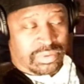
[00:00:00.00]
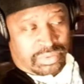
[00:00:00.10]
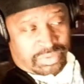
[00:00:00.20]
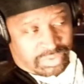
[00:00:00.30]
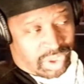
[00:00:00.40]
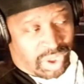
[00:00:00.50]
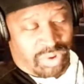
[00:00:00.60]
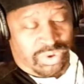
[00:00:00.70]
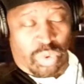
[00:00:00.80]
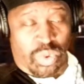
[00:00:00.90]
So I
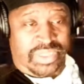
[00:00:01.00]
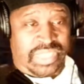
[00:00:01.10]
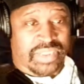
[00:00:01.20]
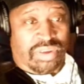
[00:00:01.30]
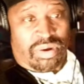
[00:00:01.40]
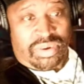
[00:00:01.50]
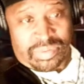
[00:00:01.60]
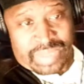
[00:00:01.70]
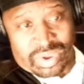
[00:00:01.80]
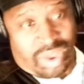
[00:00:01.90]
don't know what they talking
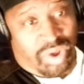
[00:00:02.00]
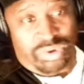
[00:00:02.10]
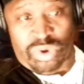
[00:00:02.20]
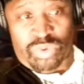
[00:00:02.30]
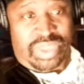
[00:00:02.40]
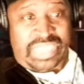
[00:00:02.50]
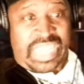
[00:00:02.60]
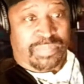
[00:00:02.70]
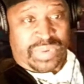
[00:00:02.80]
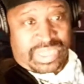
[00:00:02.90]
about. I don't know what
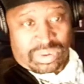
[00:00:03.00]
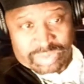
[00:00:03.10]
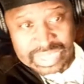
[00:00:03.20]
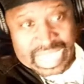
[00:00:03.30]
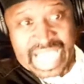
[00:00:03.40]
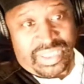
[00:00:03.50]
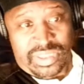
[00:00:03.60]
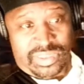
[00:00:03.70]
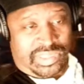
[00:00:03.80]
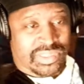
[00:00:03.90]
they playing with.
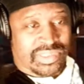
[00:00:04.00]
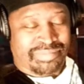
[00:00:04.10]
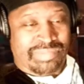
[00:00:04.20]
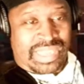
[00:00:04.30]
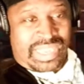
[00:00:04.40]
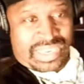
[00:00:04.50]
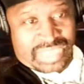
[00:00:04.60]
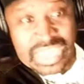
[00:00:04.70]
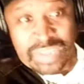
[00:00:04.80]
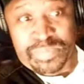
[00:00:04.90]

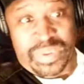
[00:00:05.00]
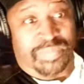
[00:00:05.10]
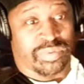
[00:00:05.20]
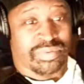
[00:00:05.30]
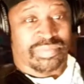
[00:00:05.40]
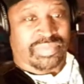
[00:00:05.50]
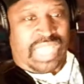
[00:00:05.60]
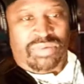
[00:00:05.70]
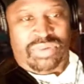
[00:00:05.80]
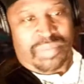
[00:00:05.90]
These people,
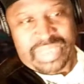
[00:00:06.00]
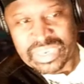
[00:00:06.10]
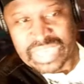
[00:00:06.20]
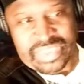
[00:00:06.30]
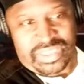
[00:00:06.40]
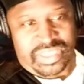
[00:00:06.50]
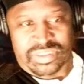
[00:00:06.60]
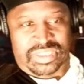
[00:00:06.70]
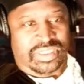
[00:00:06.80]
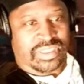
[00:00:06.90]
that's what I mean. Like,
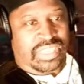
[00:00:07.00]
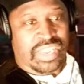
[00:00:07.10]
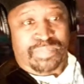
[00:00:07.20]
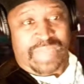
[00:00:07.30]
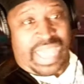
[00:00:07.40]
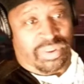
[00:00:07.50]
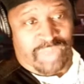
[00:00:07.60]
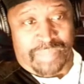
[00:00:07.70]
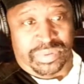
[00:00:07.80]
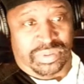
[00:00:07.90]
these battle
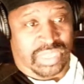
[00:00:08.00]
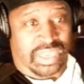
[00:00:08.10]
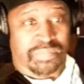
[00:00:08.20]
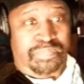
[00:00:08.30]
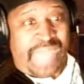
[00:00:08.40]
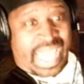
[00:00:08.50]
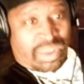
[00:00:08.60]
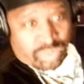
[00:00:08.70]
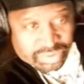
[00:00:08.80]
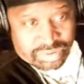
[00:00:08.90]
rappers think
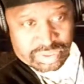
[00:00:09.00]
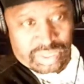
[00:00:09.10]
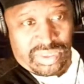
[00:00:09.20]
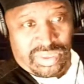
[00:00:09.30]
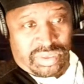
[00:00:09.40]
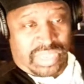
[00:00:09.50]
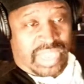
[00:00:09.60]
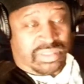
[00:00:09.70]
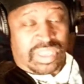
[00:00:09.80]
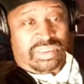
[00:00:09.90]
backwards.
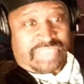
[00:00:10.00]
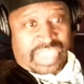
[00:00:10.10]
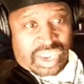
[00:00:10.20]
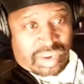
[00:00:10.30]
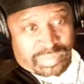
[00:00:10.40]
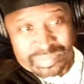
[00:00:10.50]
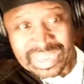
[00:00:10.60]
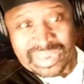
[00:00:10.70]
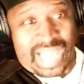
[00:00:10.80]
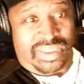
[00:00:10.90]
They think terrible,
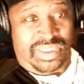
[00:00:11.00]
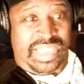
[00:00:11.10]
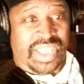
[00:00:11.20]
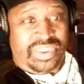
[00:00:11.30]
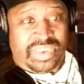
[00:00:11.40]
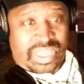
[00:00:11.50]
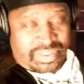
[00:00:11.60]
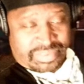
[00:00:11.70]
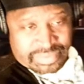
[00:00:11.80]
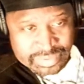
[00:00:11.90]
man. I can care the
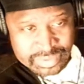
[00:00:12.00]
less.